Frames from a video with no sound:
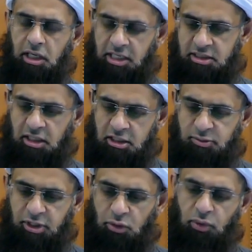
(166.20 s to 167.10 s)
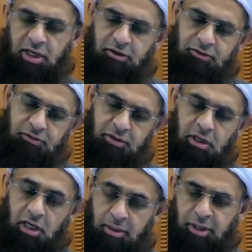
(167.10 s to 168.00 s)
as husband and wife,
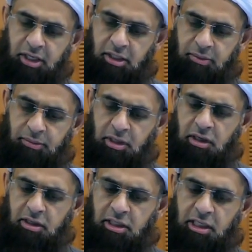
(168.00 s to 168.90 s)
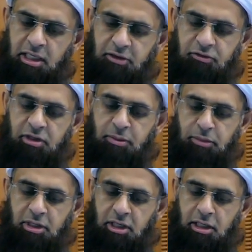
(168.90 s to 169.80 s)
among them, then give
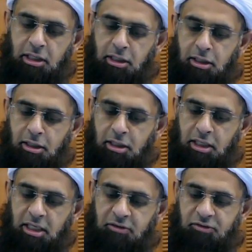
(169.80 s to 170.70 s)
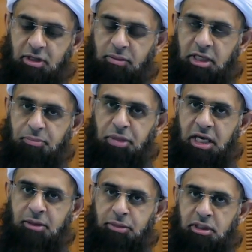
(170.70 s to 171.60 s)
them their
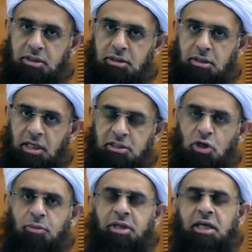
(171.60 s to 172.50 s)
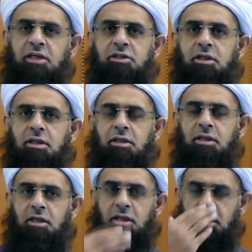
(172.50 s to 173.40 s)
payment as an obligation.
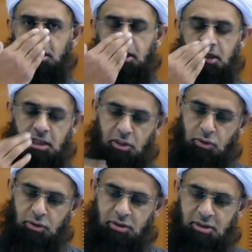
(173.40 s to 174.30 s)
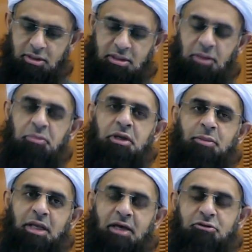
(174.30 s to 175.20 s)
Now, some
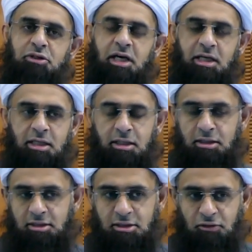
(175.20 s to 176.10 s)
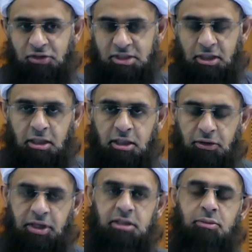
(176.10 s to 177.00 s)
people have tried, and this is obviously
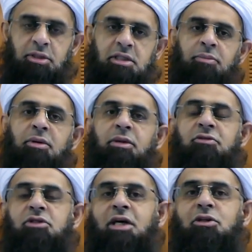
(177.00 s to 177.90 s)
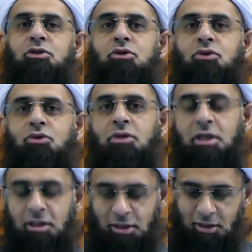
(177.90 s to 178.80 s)
incorrect, but some people have tried to
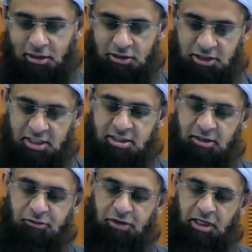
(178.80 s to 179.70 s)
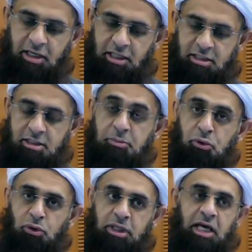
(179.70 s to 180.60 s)
justify and
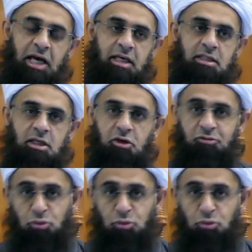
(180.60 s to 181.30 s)
support the idea of